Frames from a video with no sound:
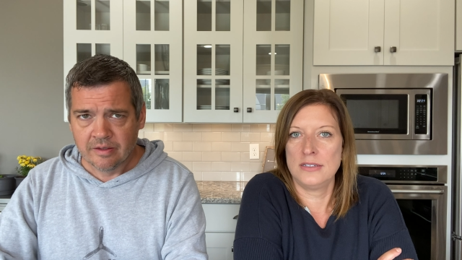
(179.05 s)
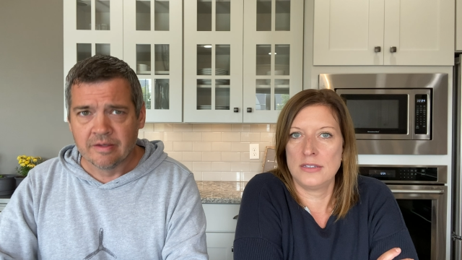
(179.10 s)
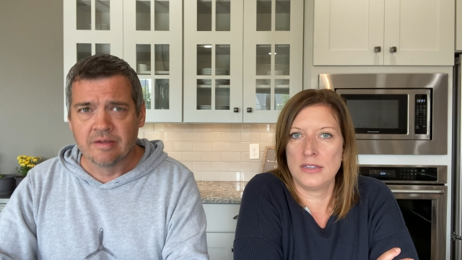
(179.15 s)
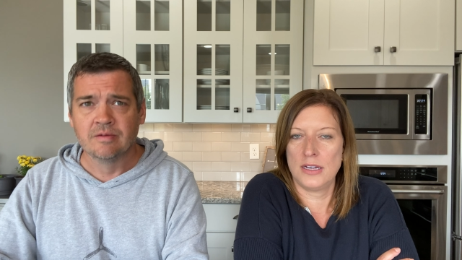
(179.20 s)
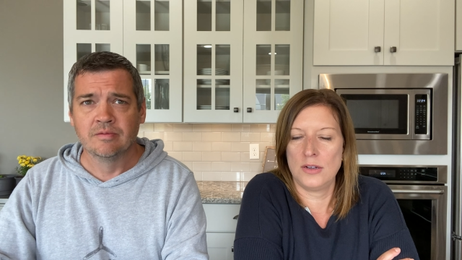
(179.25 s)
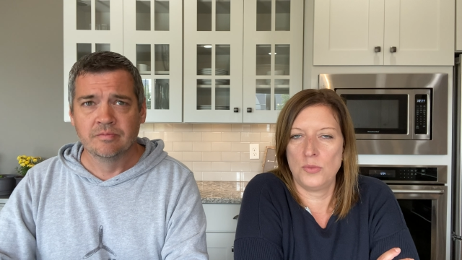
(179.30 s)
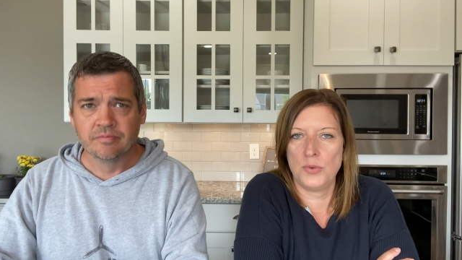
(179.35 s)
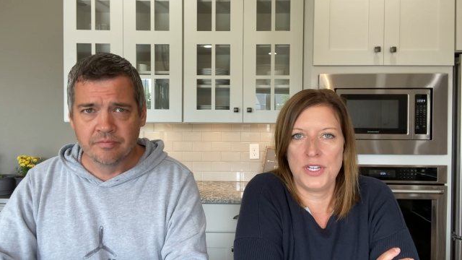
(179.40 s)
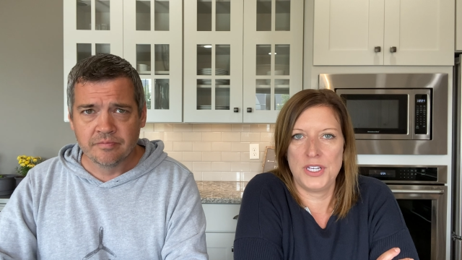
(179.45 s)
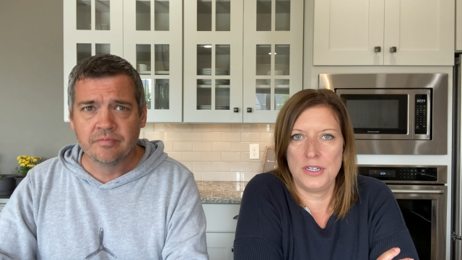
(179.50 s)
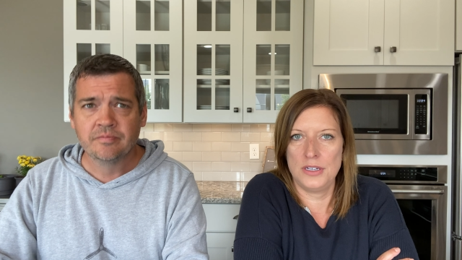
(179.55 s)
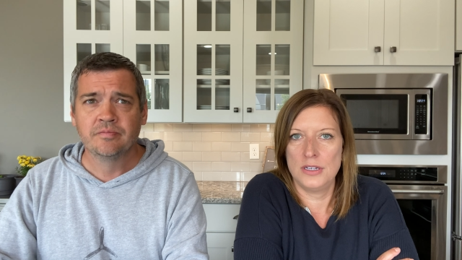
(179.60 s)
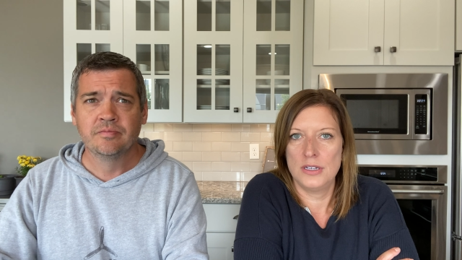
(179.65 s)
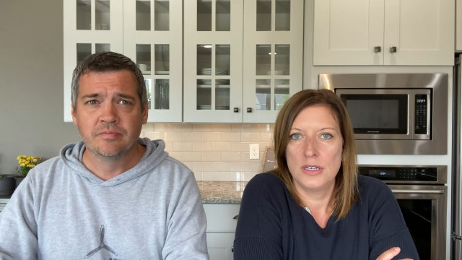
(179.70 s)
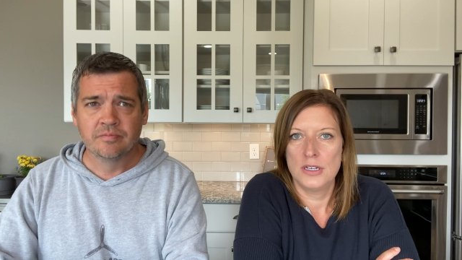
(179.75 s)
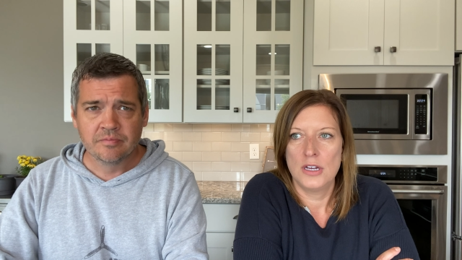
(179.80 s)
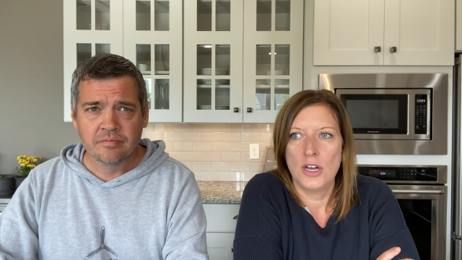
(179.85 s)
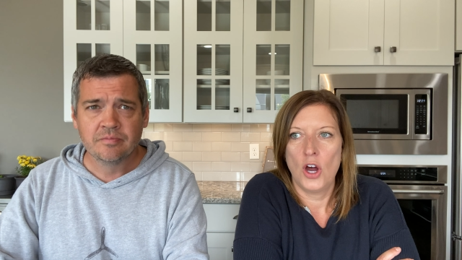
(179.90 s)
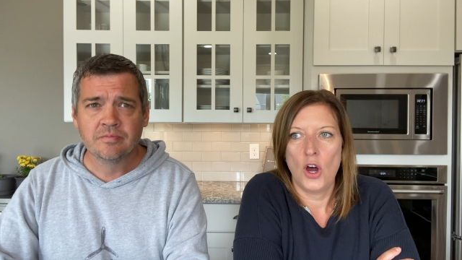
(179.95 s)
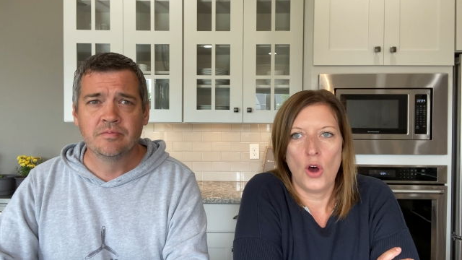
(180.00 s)
Speaker 1: that we
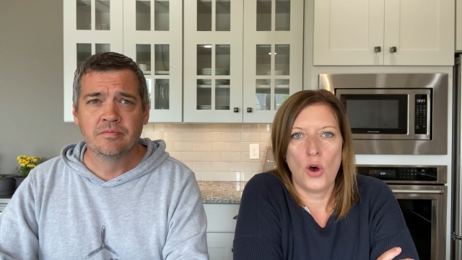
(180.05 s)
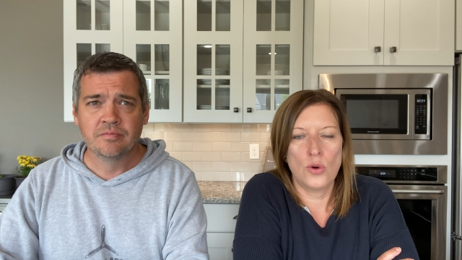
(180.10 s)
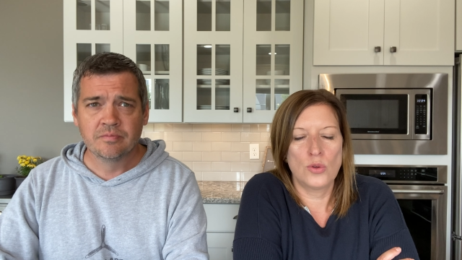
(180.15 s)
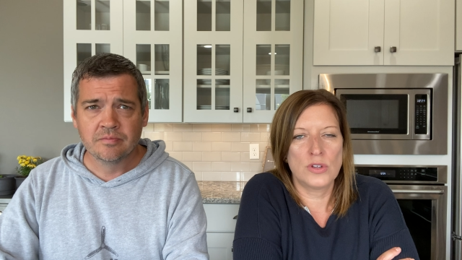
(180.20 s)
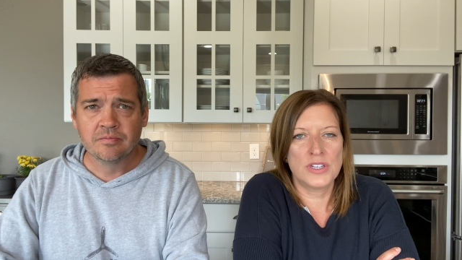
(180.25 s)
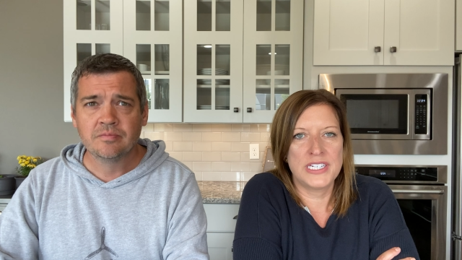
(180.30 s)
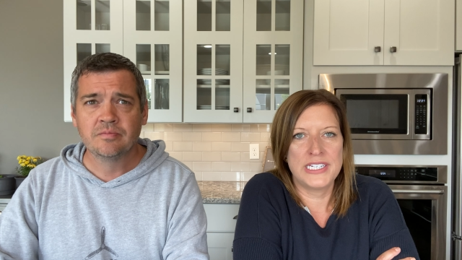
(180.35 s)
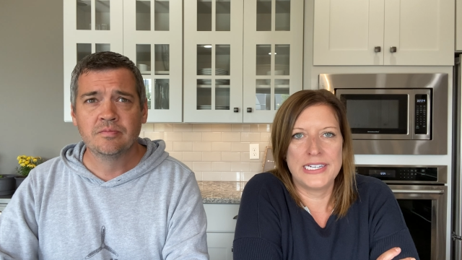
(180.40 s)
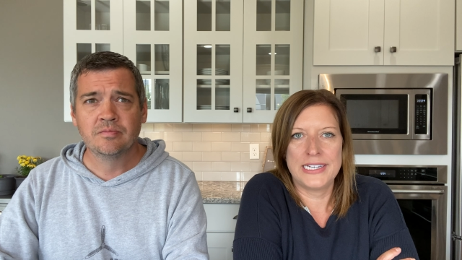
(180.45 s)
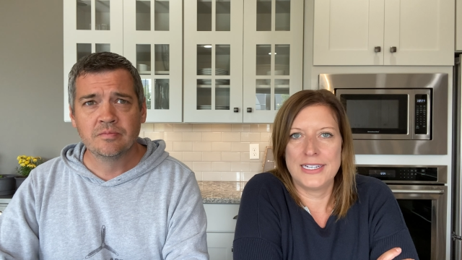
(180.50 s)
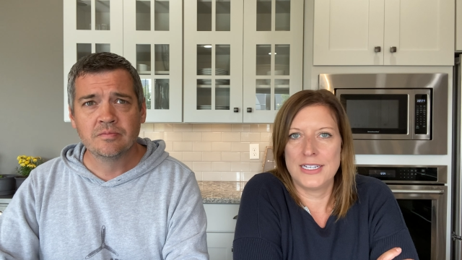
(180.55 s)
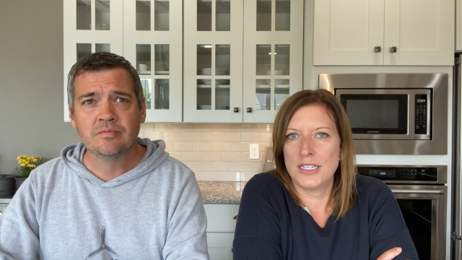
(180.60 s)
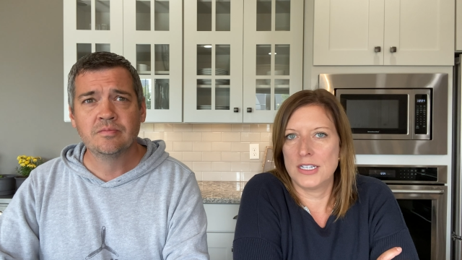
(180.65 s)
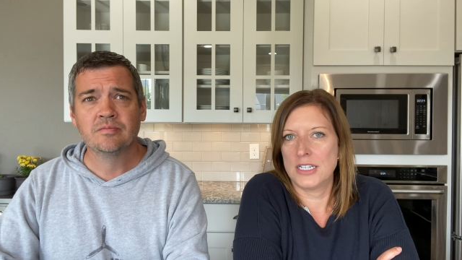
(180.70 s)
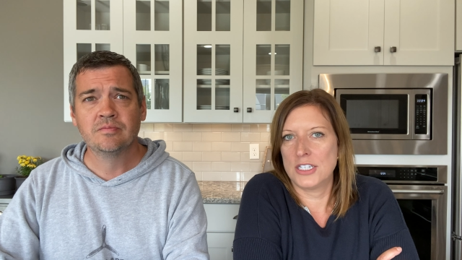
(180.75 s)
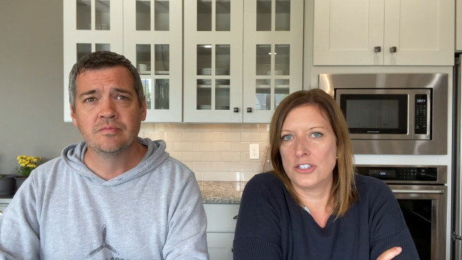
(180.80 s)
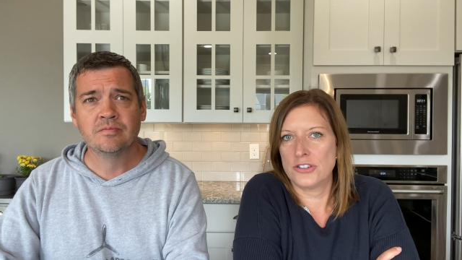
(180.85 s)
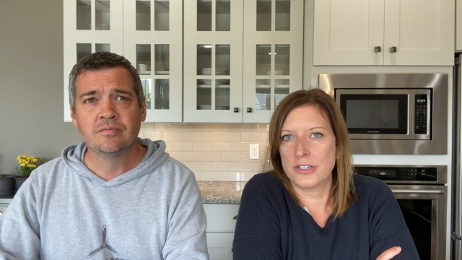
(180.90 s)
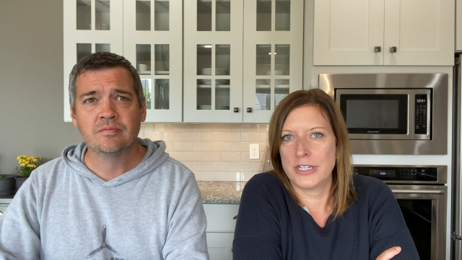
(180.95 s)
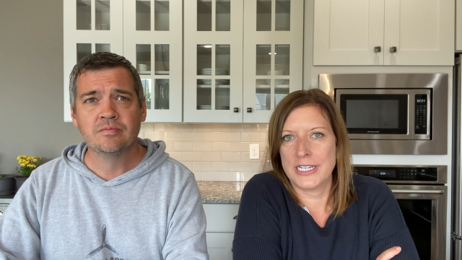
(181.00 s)
only did it
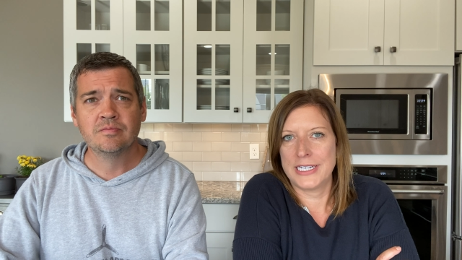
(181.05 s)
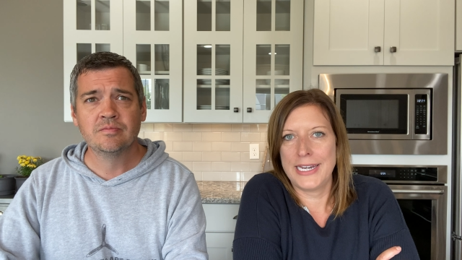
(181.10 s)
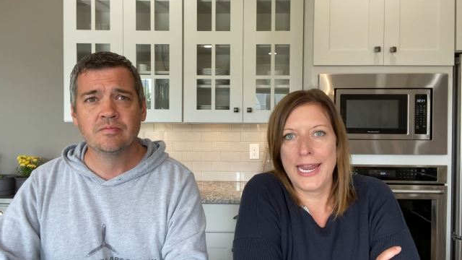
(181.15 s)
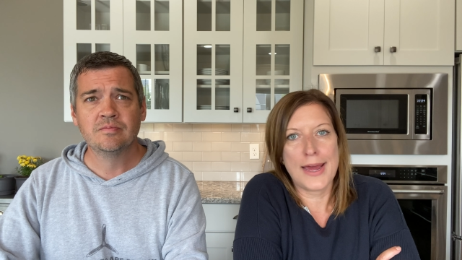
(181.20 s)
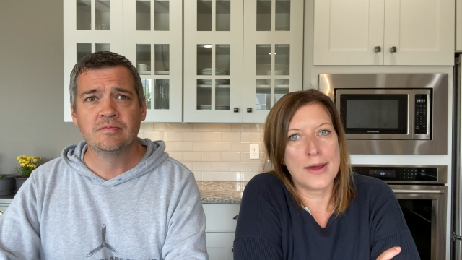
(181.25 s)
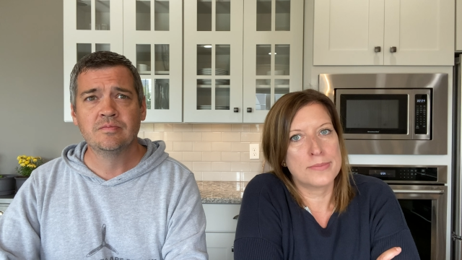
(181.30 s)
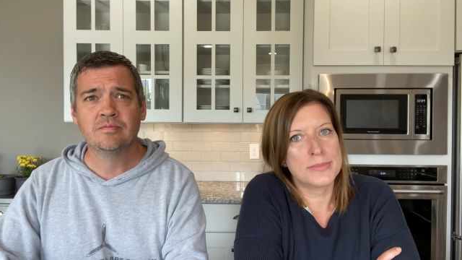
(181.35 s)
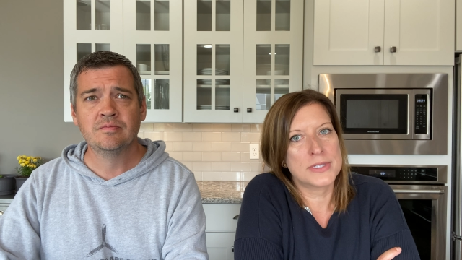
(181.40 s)
during nap